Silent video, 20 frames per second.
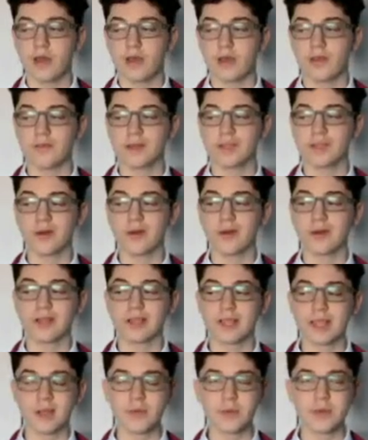you must go on a
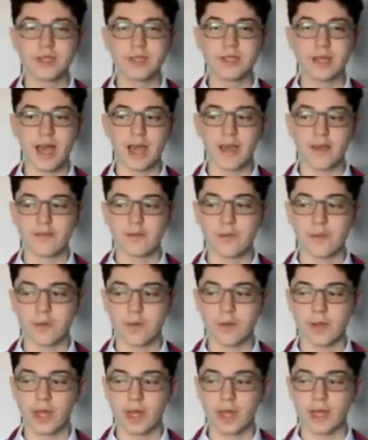liquid diet for
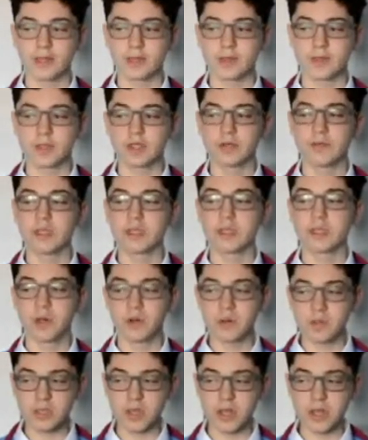3 days, which means no
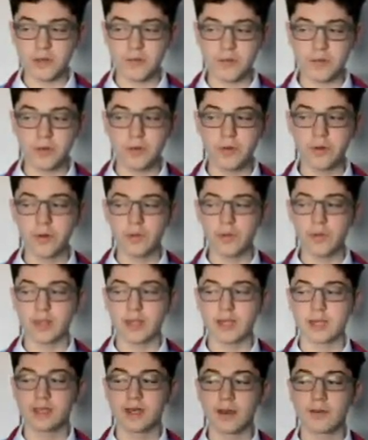solid food with the
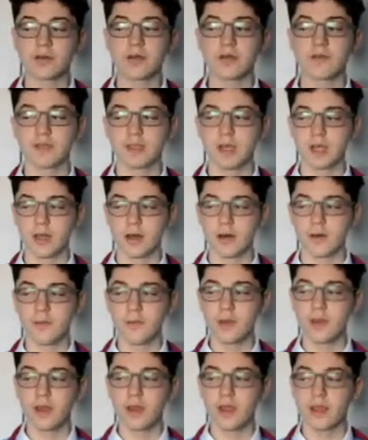exception of jello.
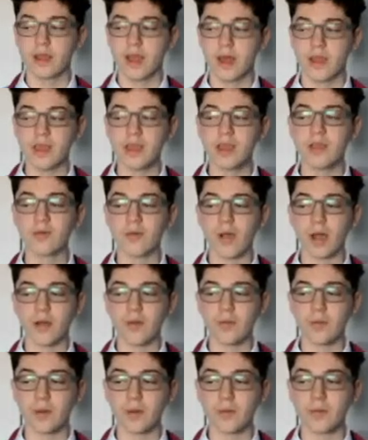Nothing red or
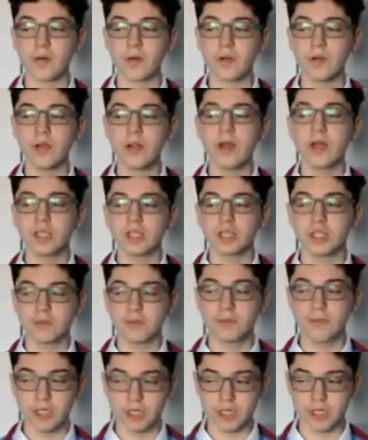purple,
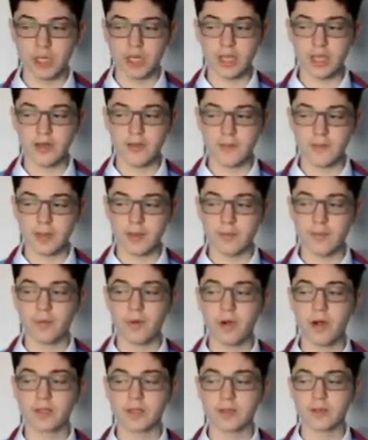but chicken and beef
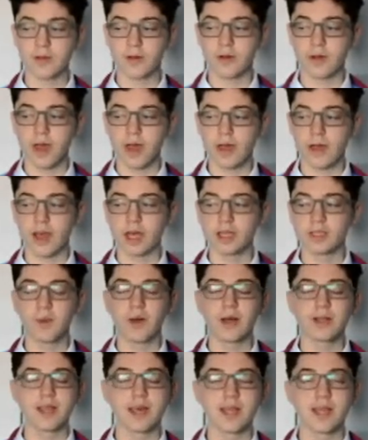broths are okay, as well
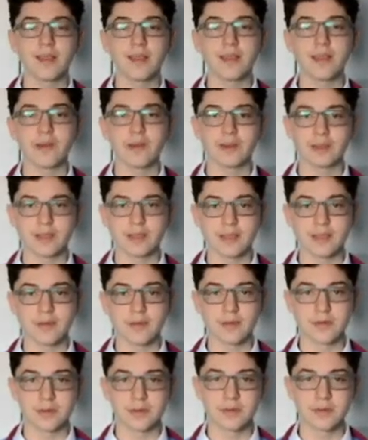as anything you can see
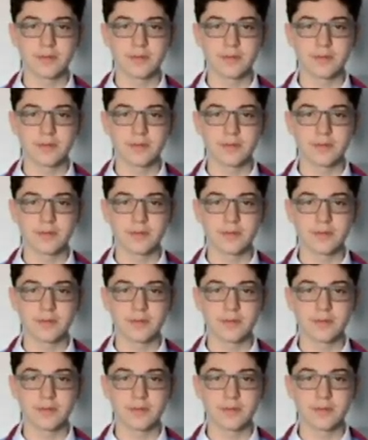through.